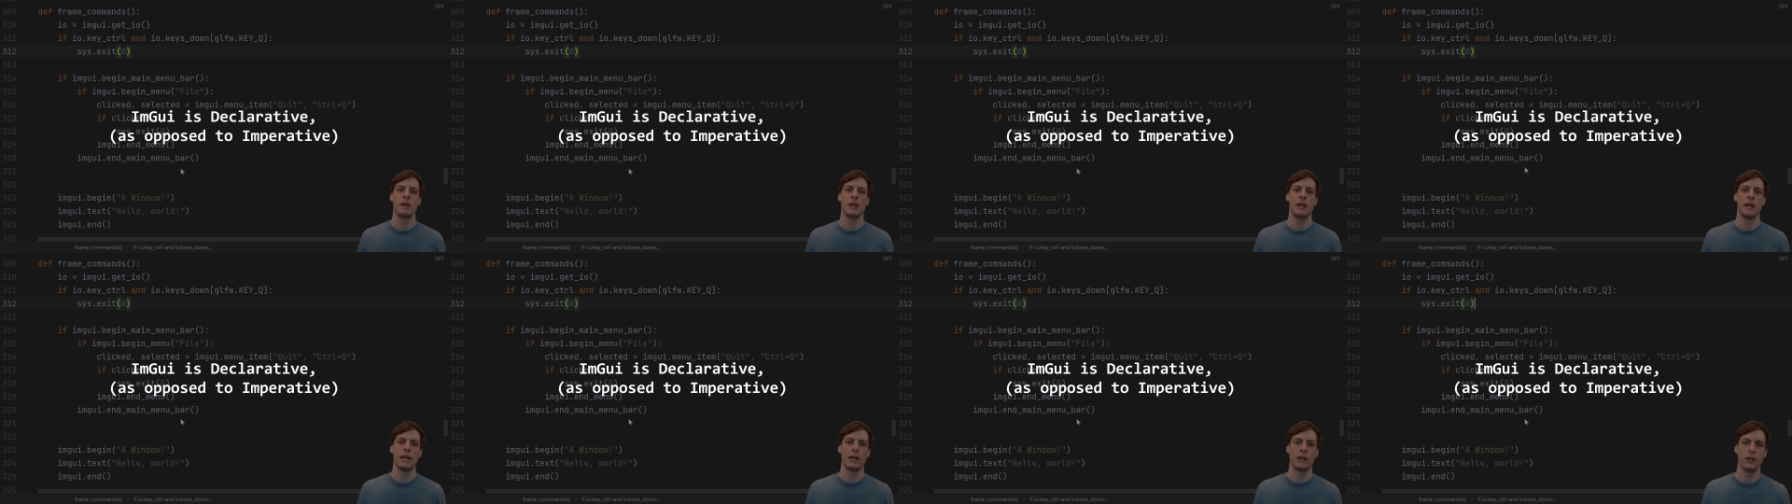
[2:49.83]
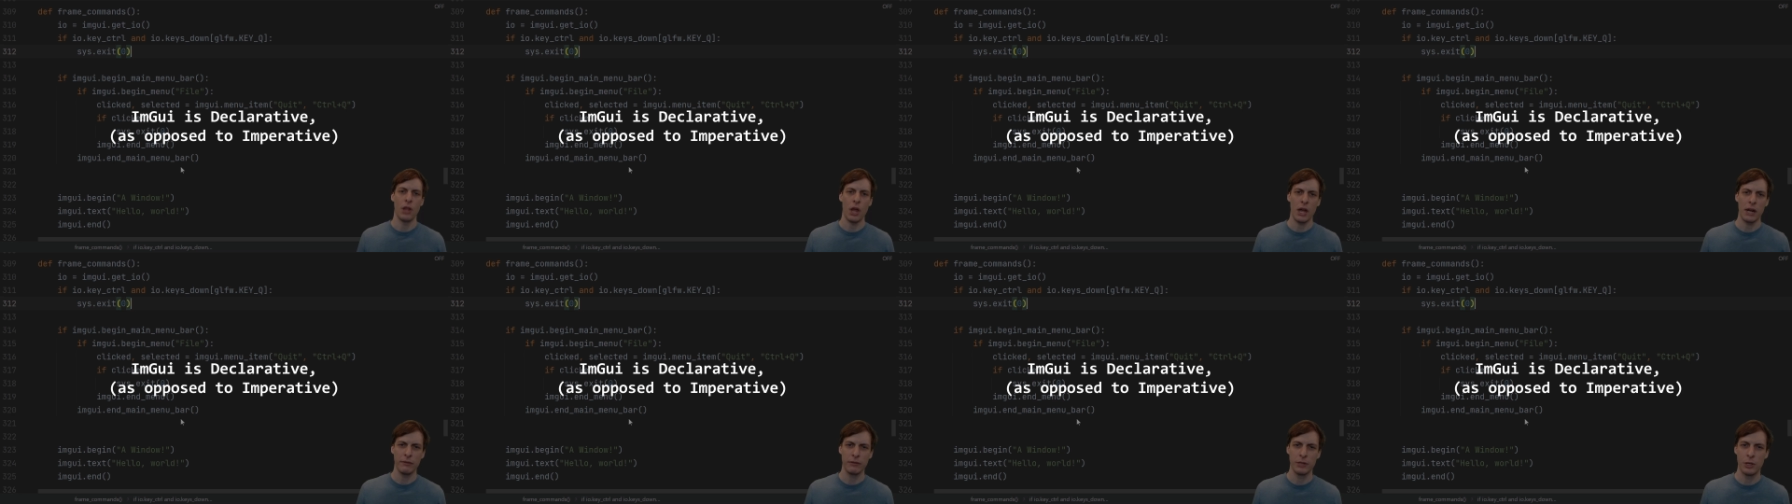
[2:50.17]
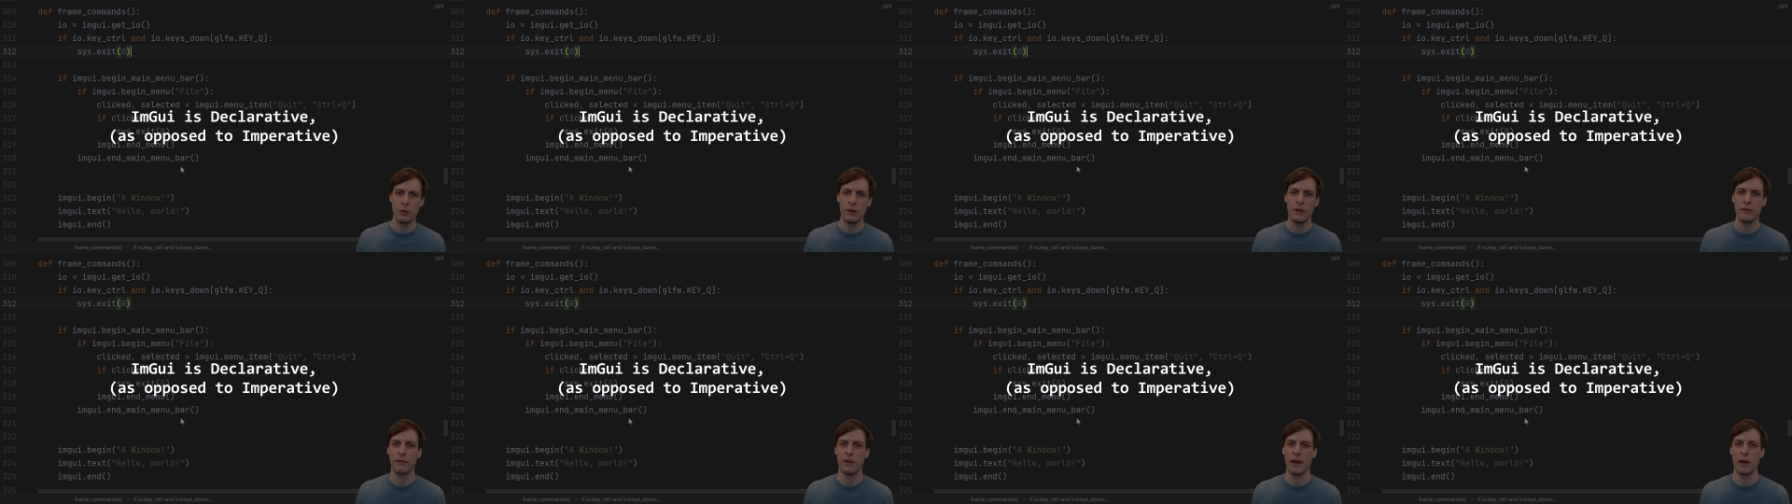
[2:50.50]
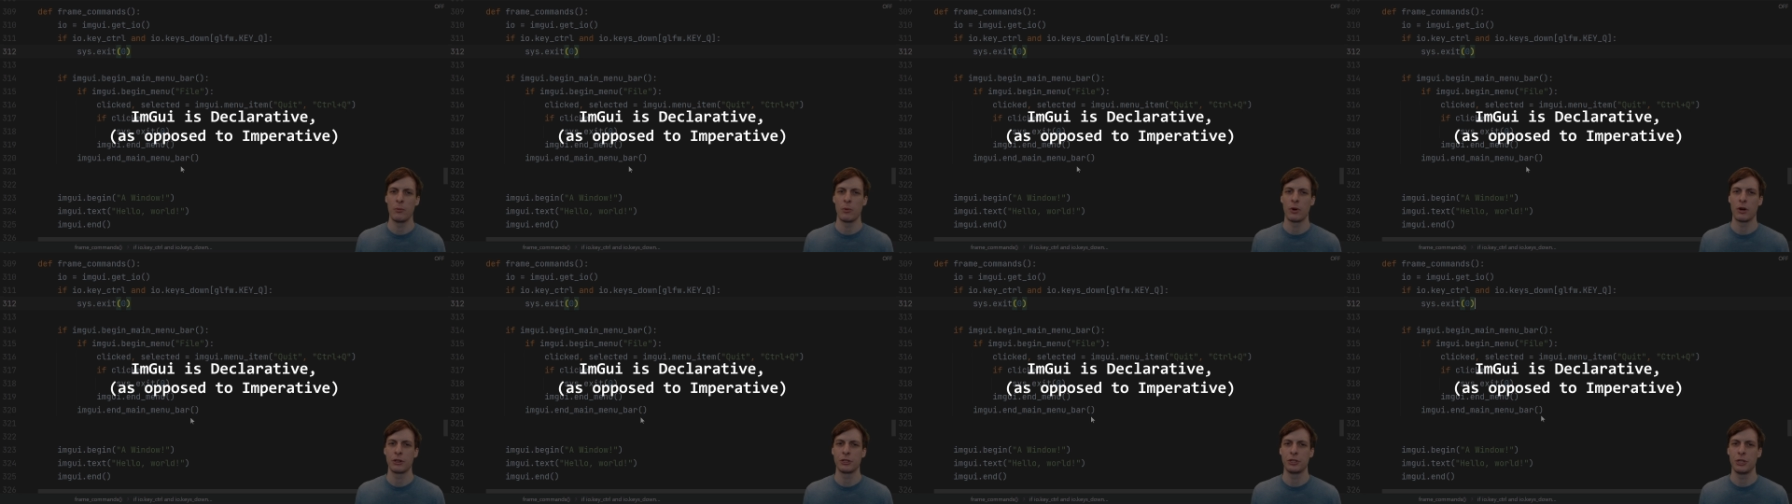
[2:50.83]
In a lot of GUI
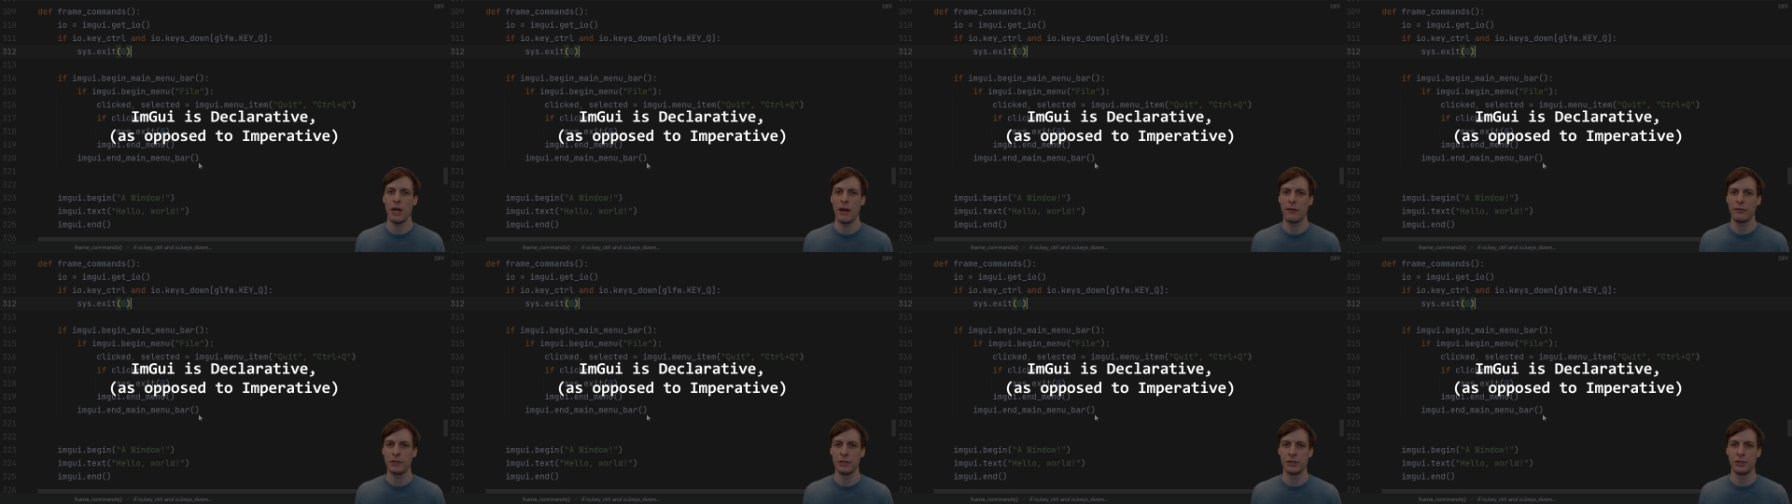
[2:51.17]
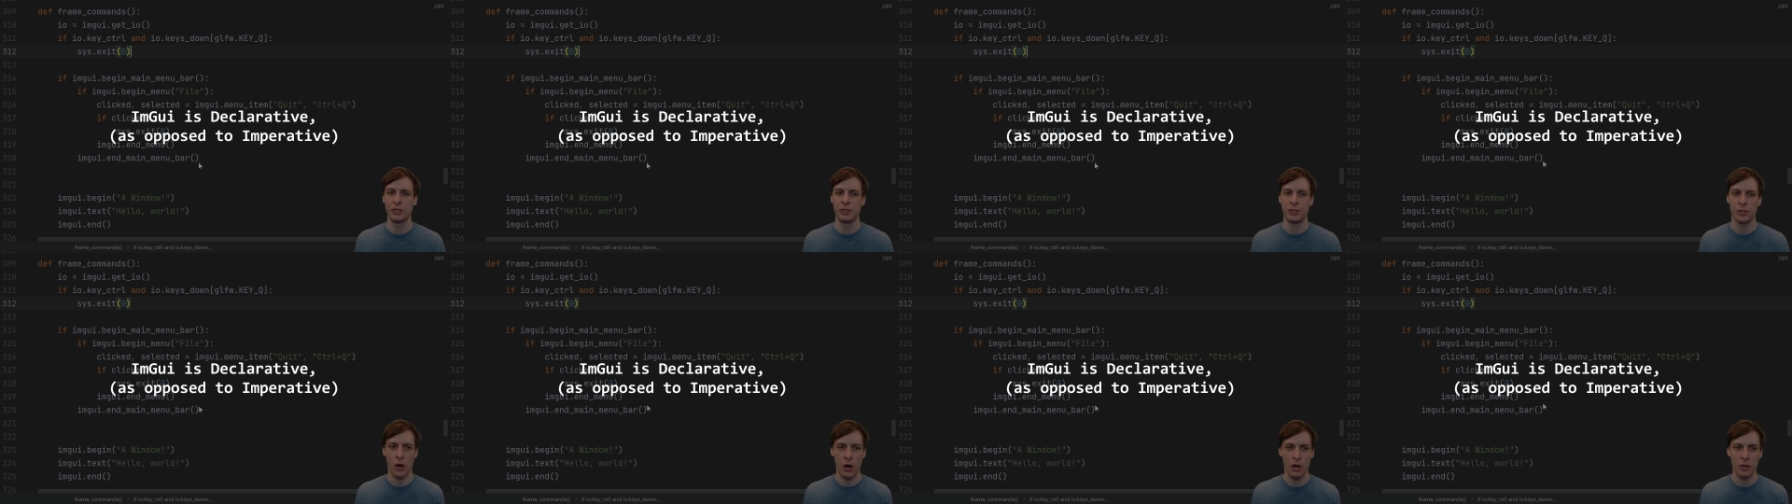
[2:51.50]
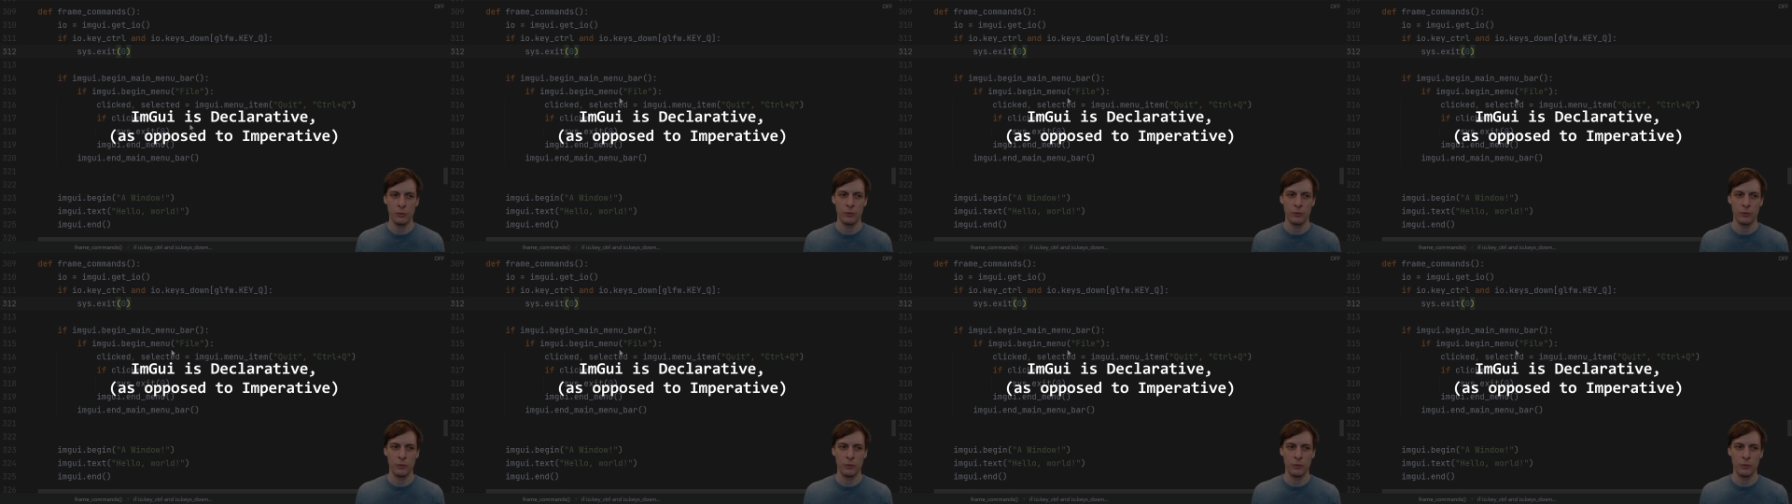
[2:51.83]
frameworks, you have to start